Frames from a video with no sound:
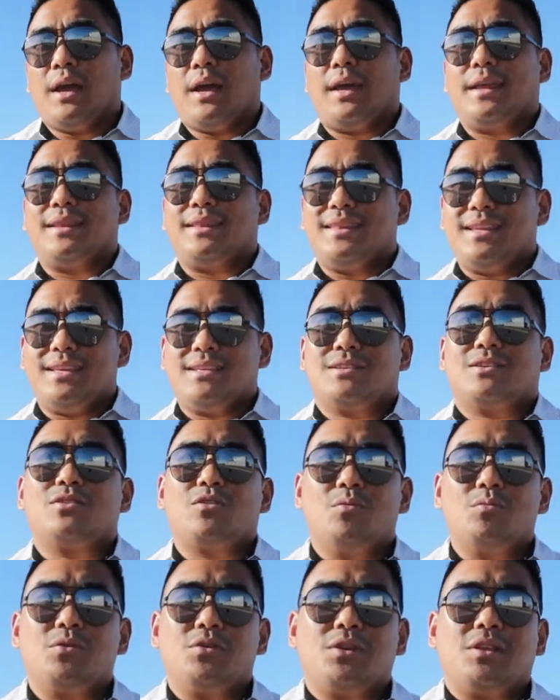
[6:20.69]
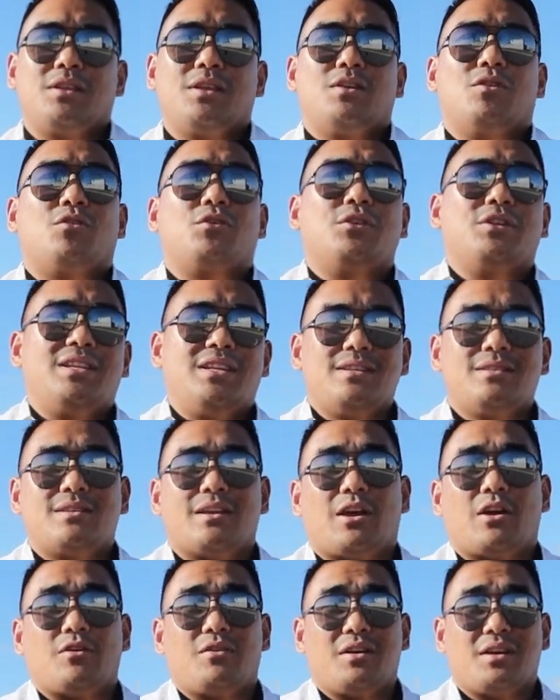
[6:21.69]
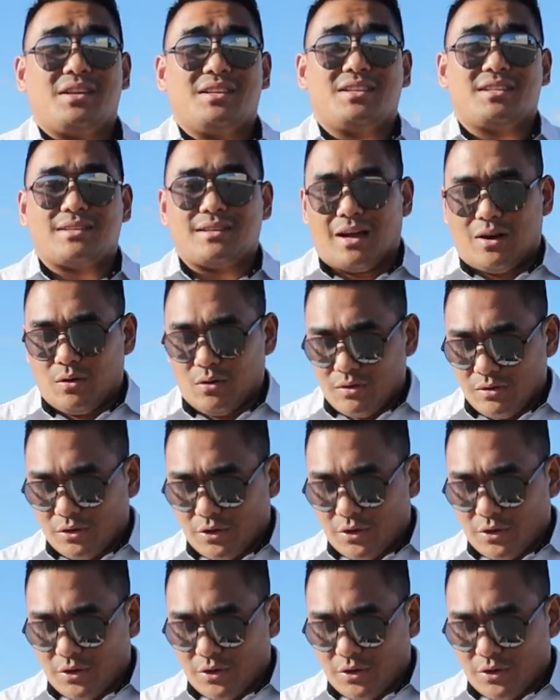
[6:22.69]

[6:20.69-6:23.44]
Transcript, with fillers: And this community or this area in South